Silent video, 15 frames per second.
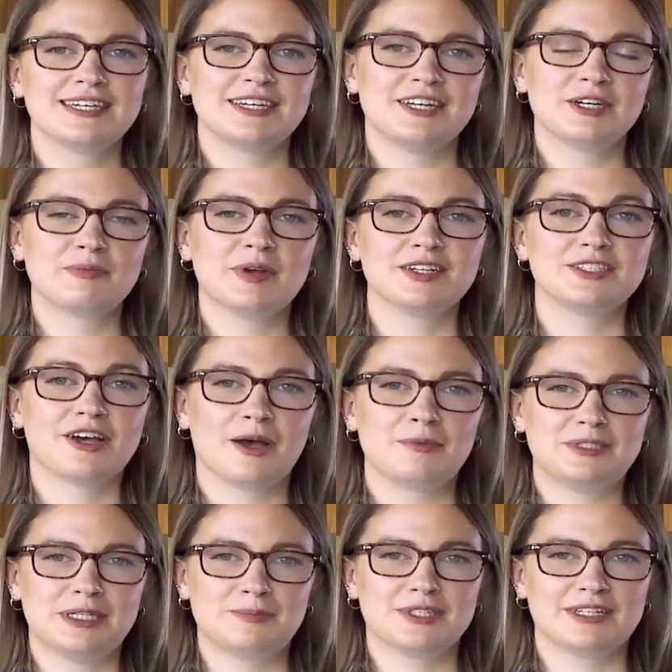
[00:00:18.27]
Here are my
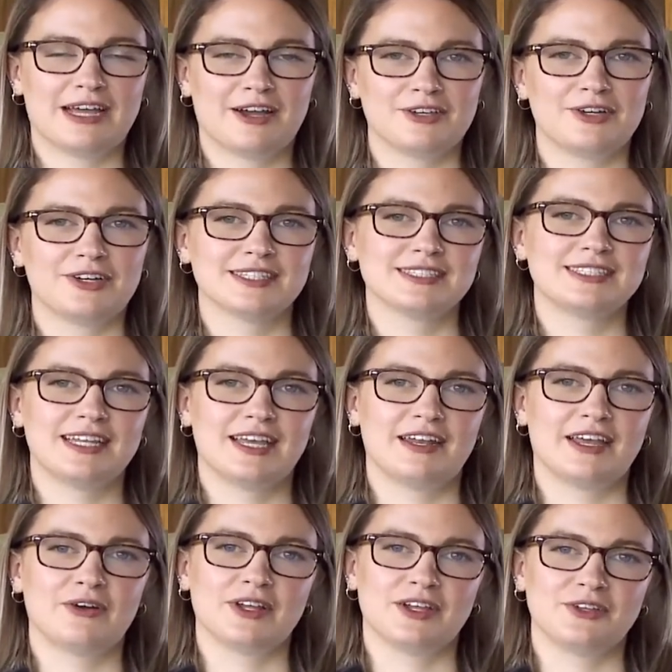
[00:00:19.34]
top tips on how you can
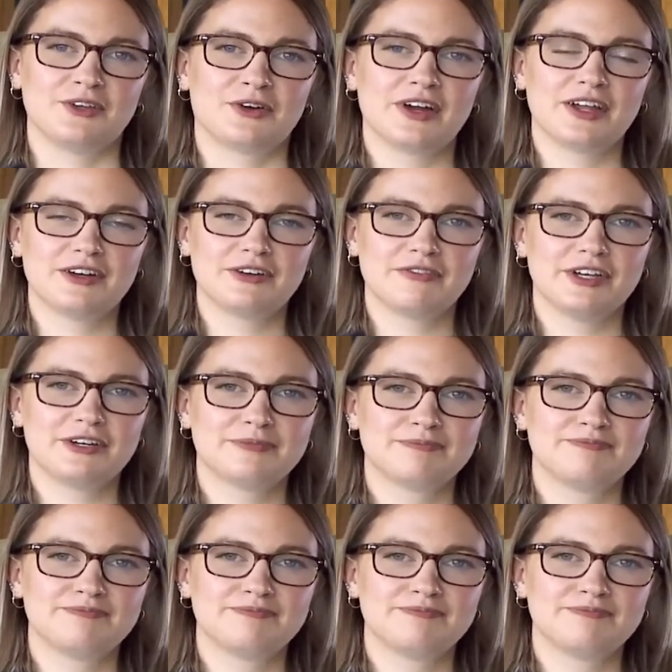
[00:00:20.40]
stand out in your interview.